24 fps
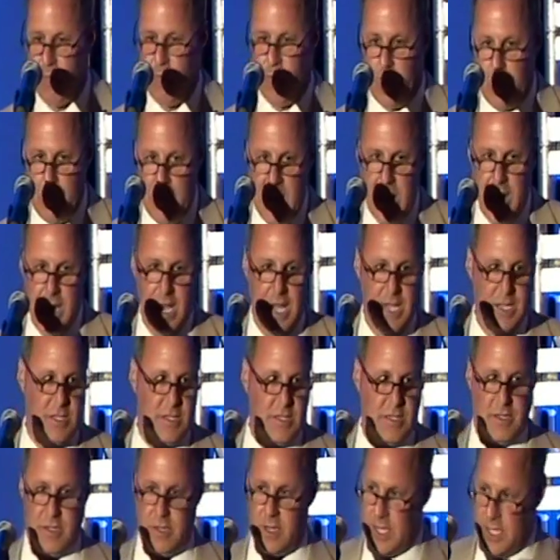for me, as
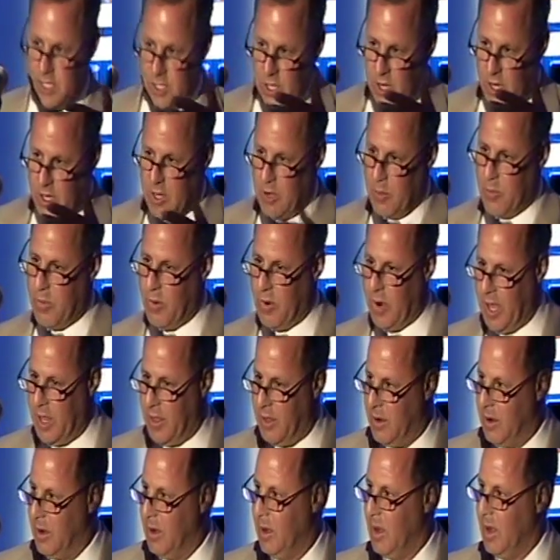his younger
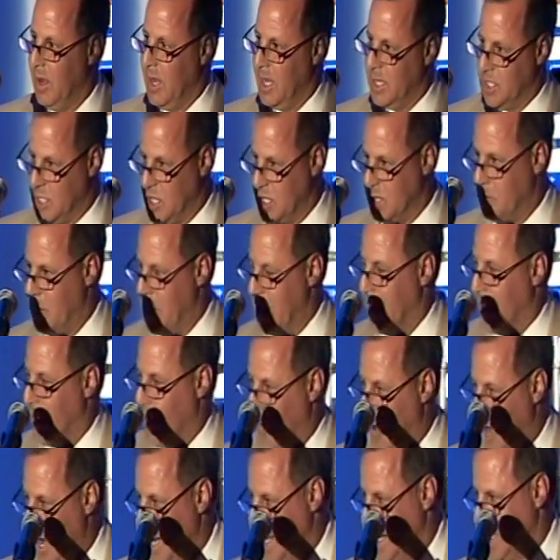brother, it's just been a
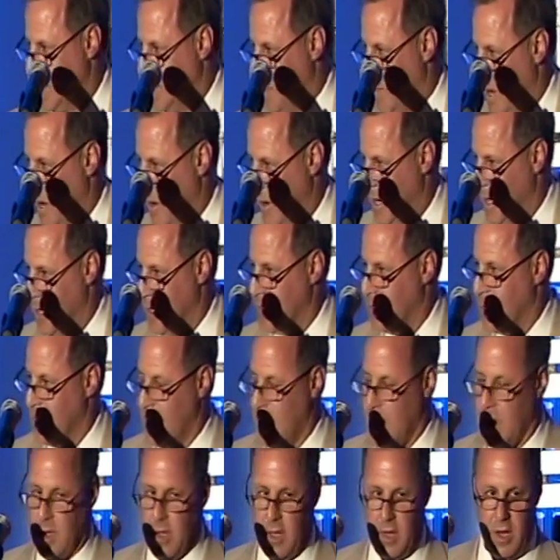great experience.
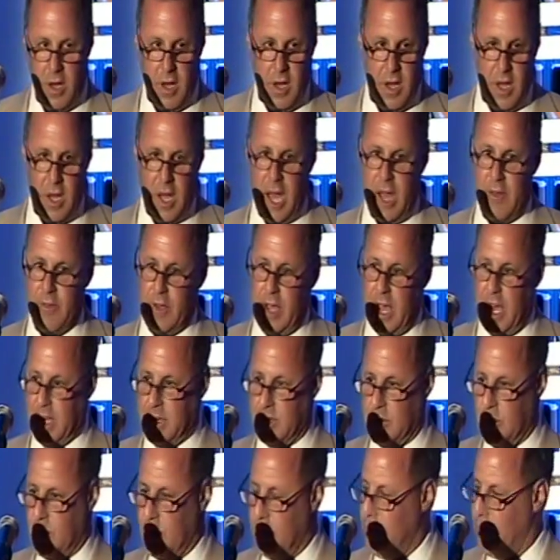I've got
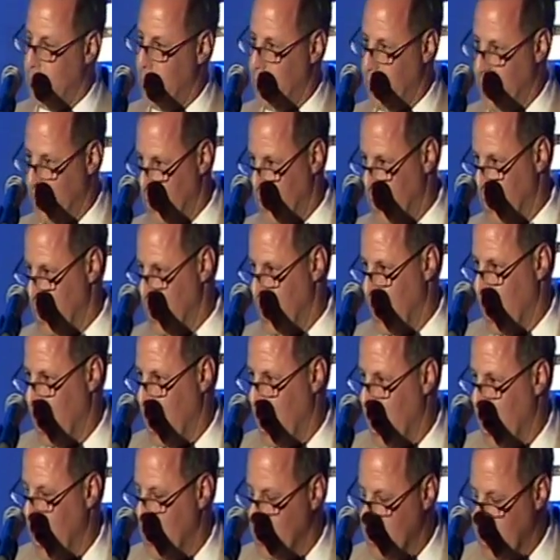to
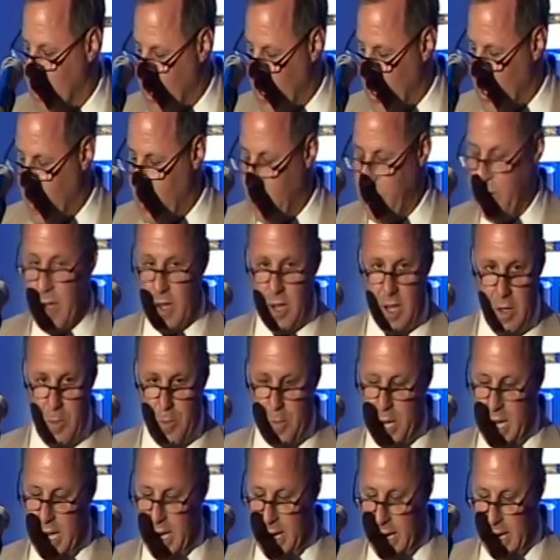observe,
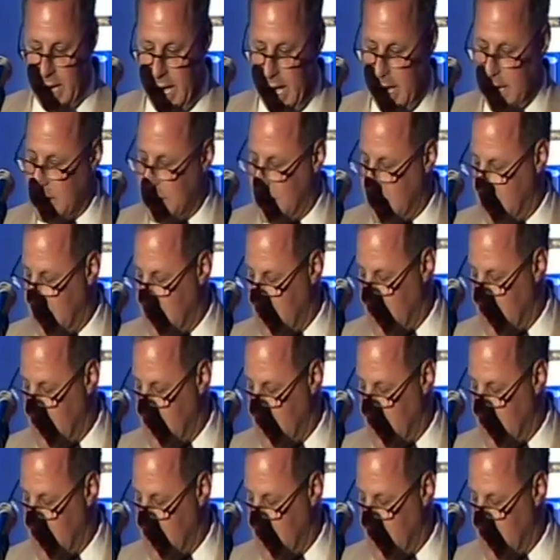compete against,